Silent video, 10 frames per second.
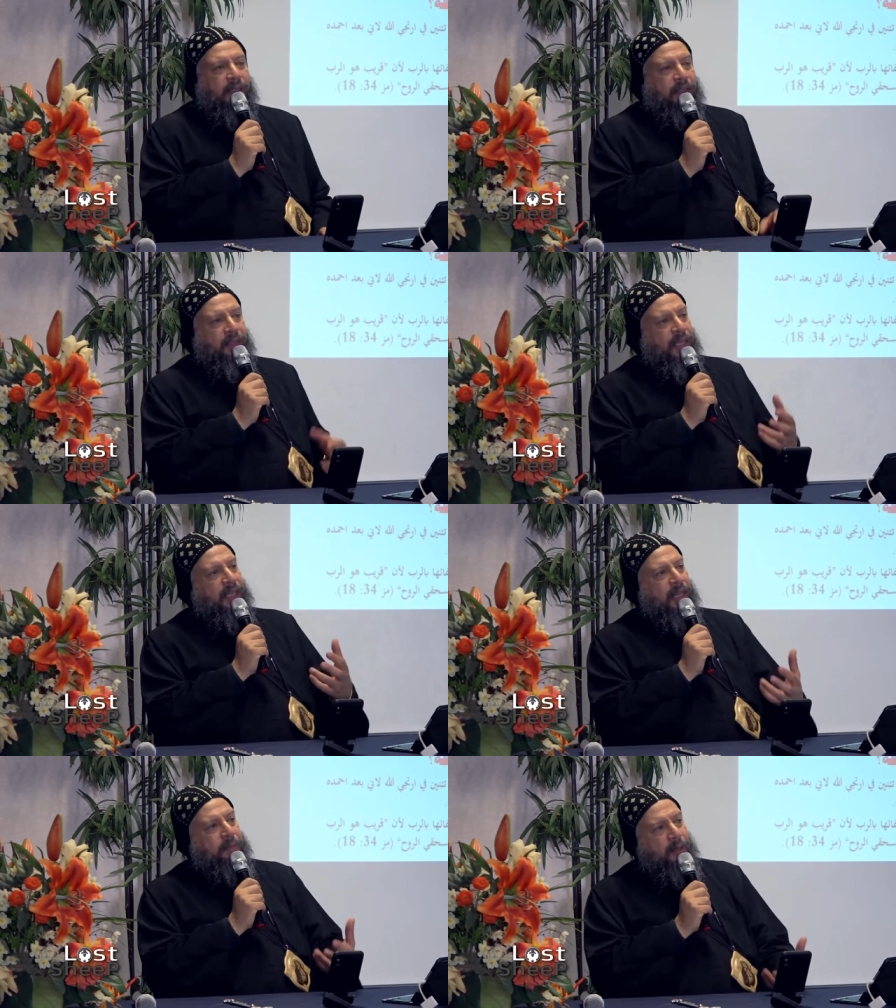Think
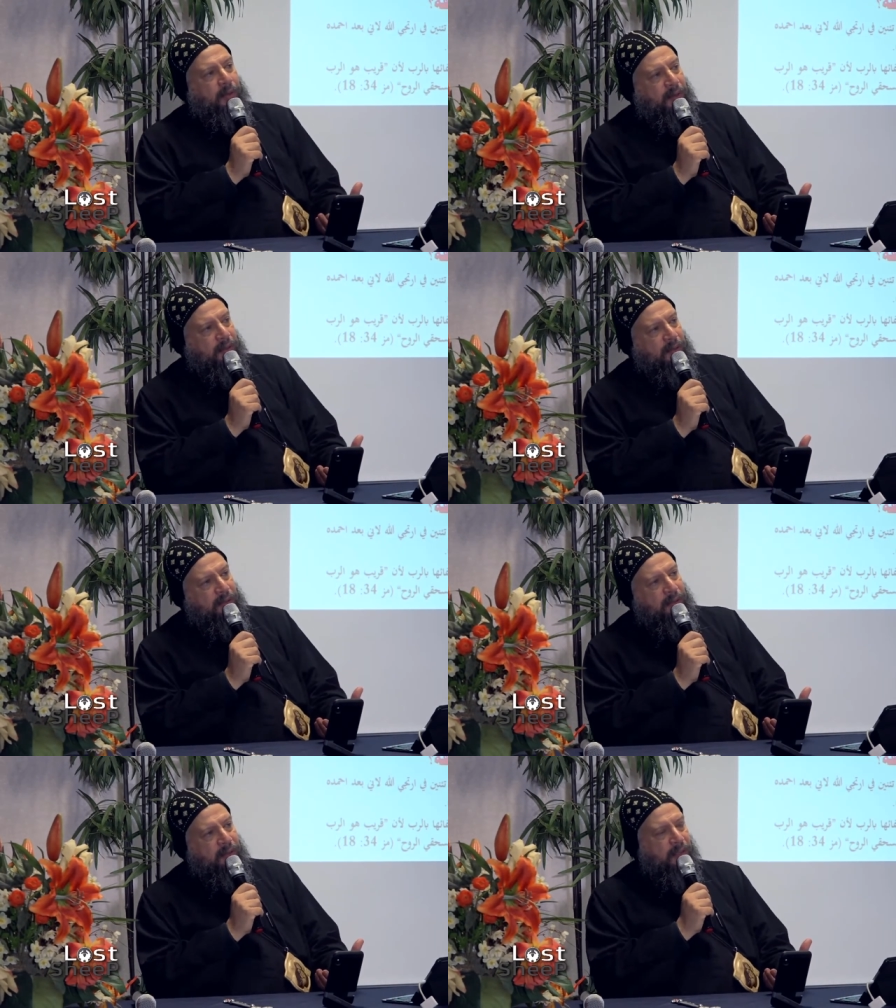about
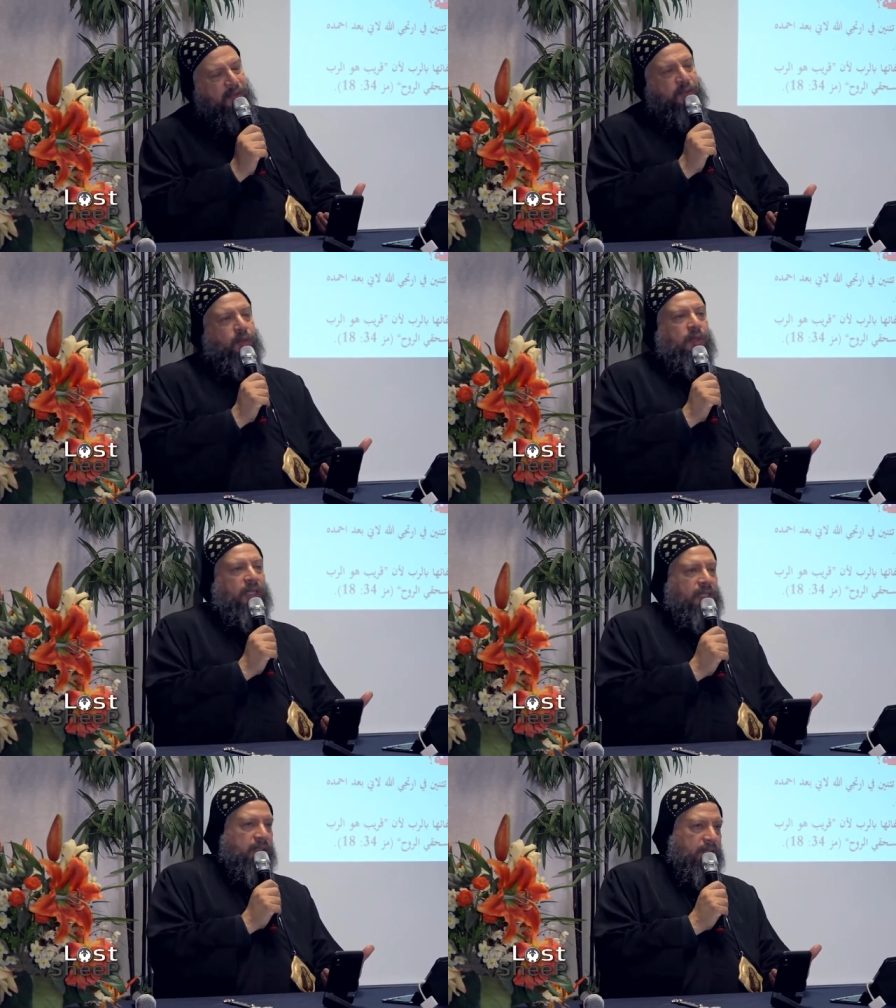the
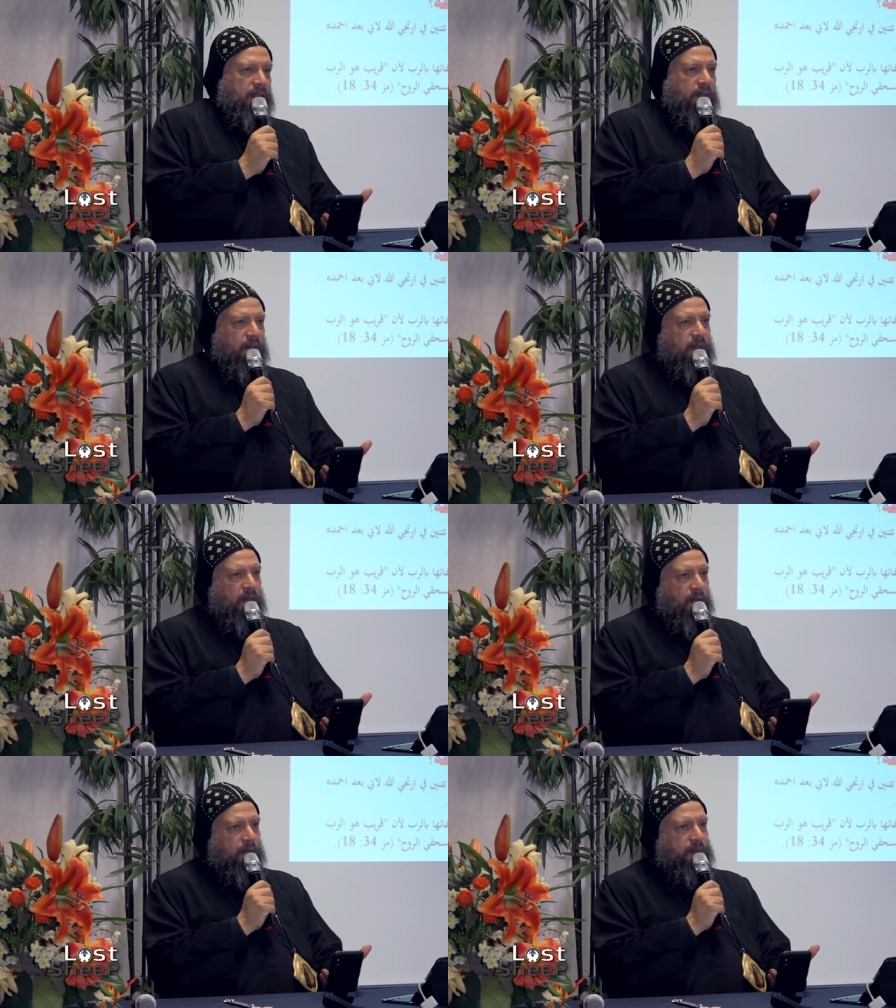story
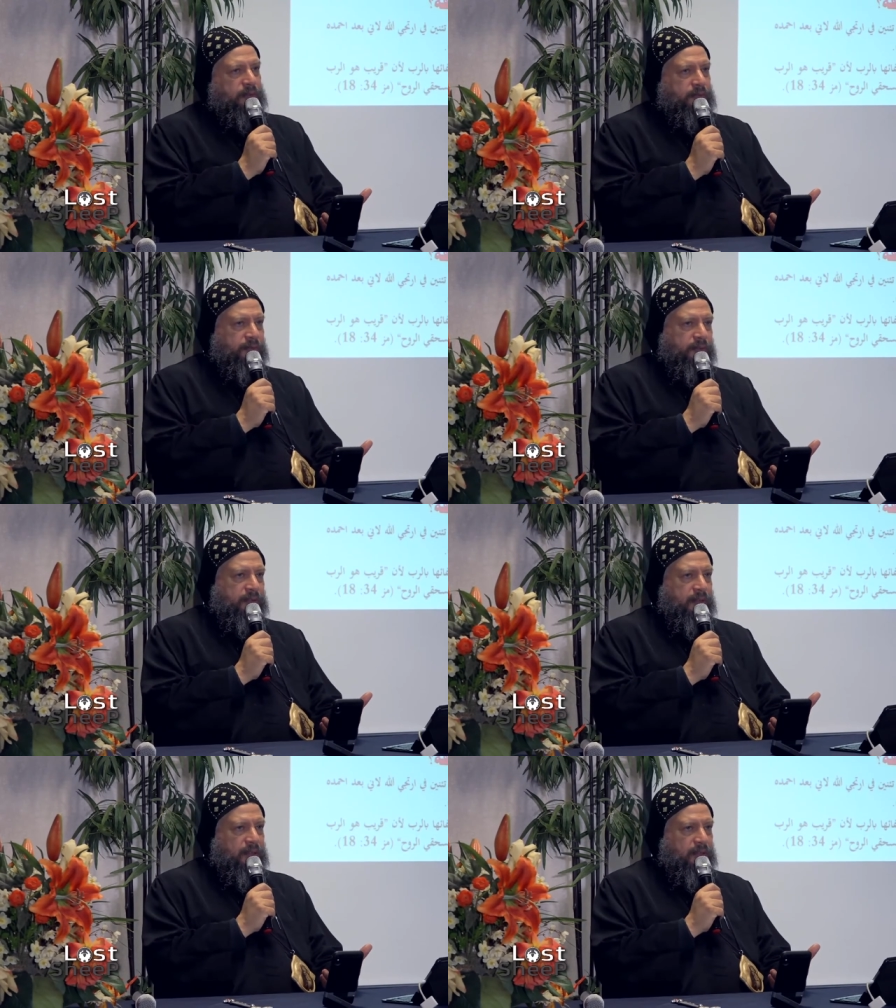of
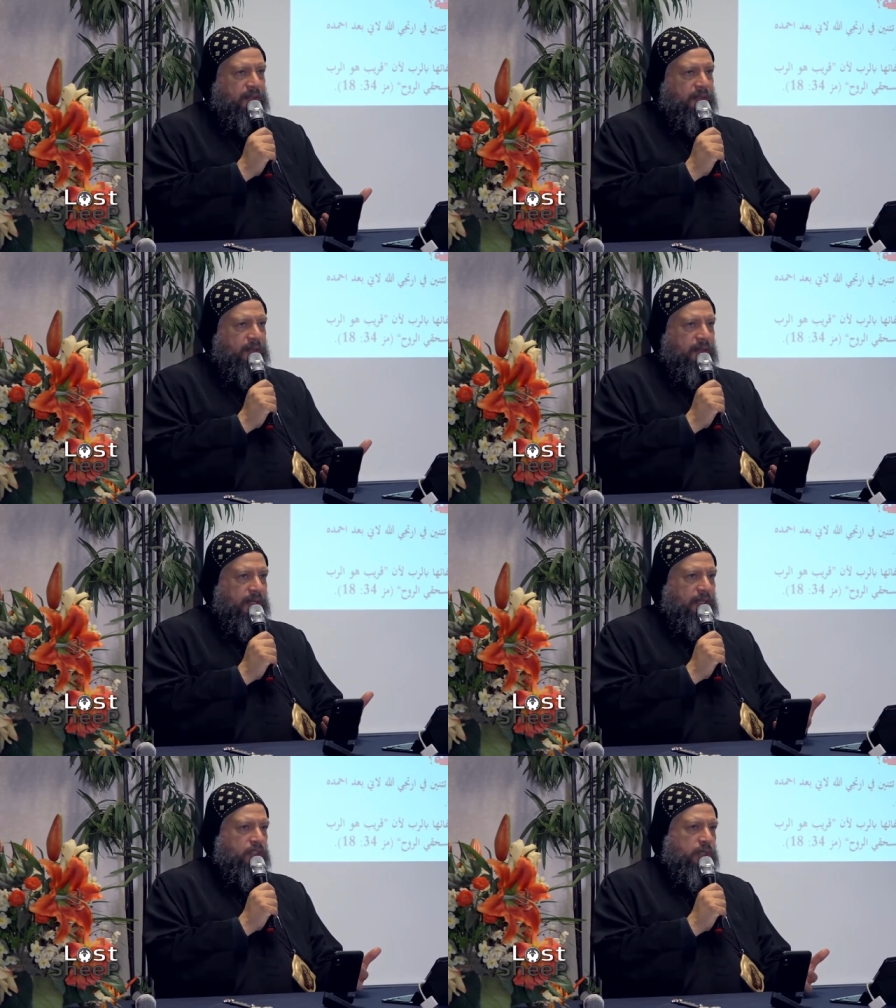
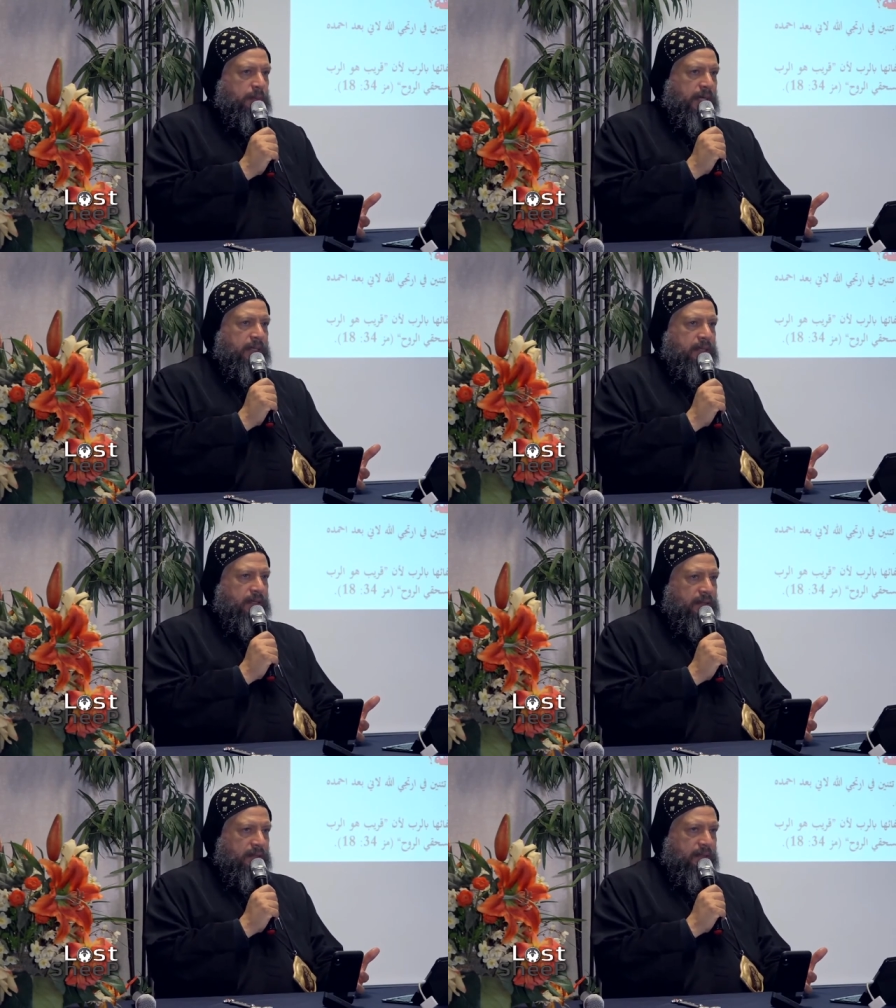the rich man
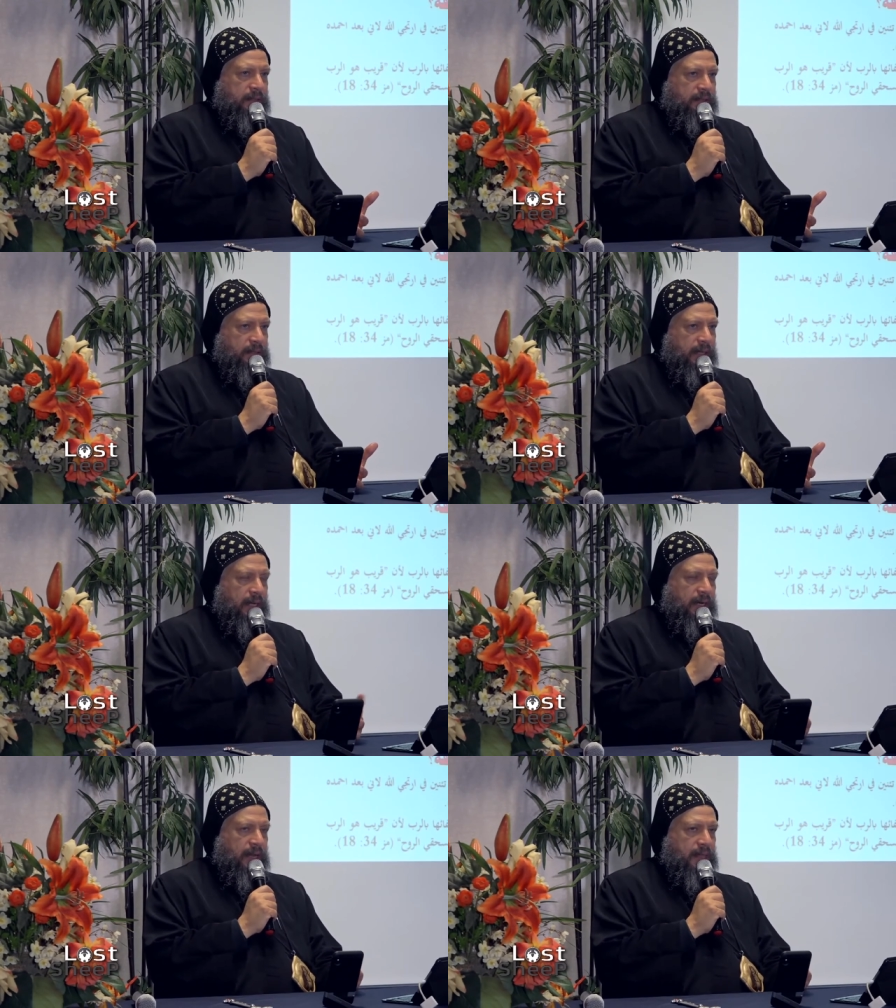
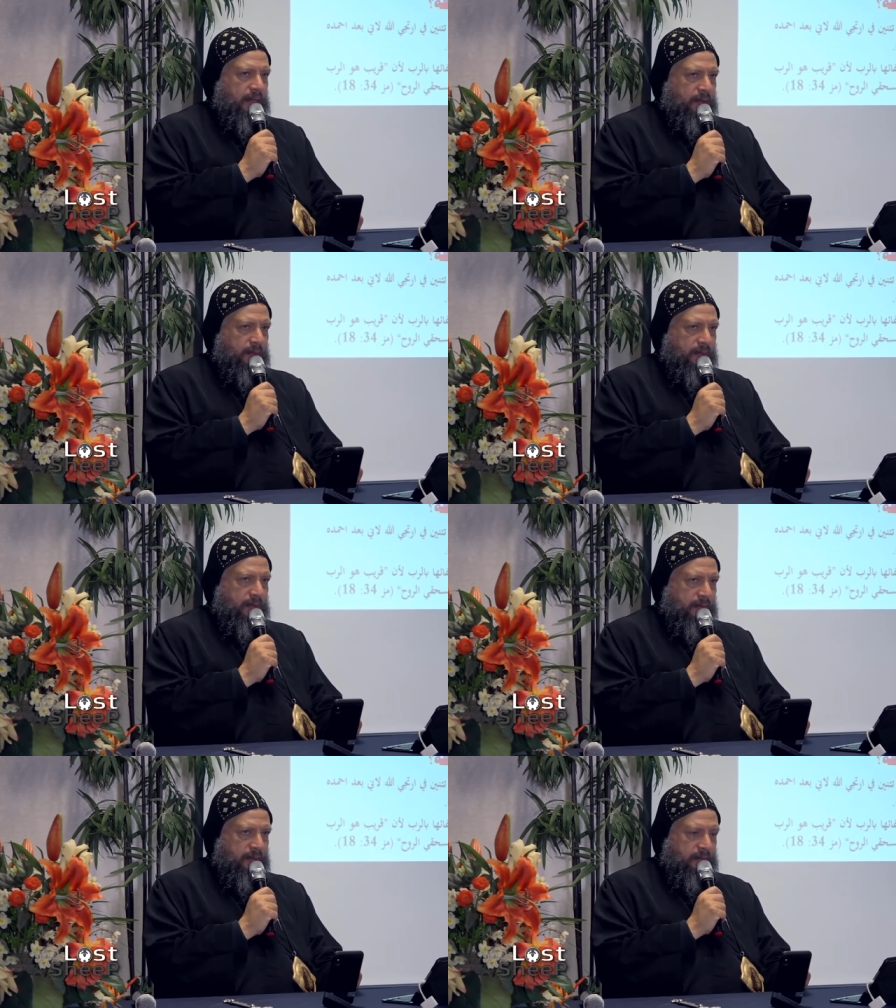and
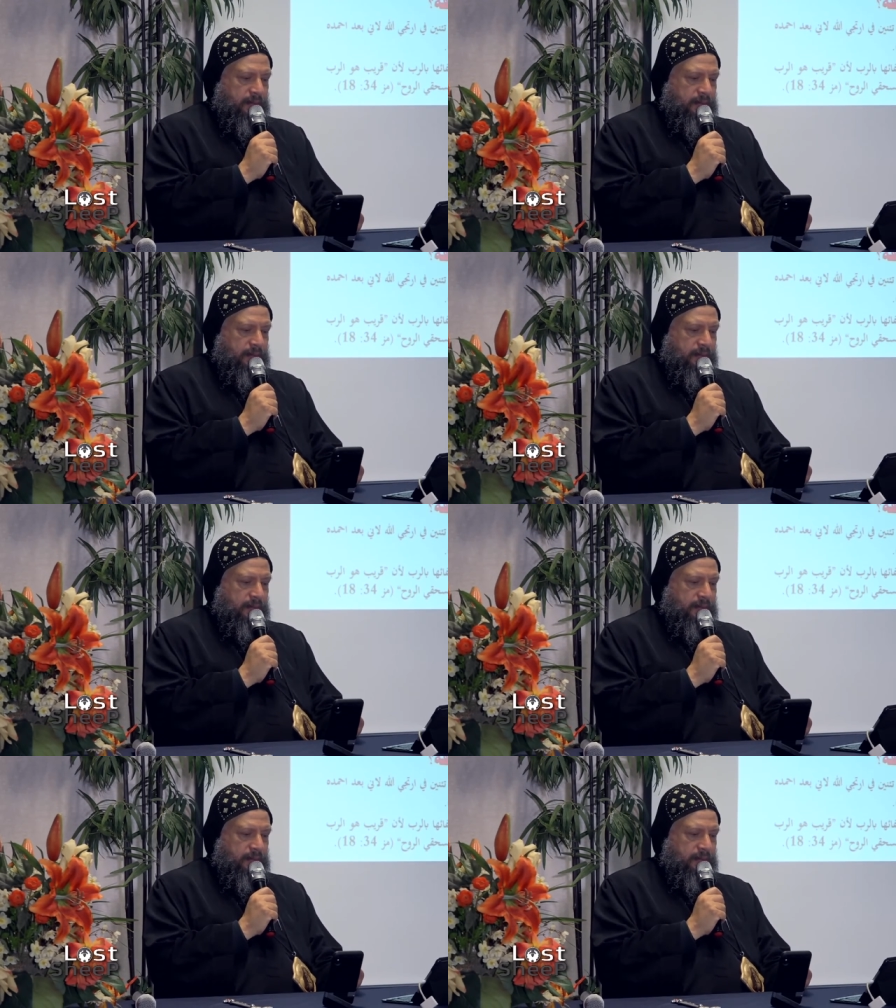Lazarus.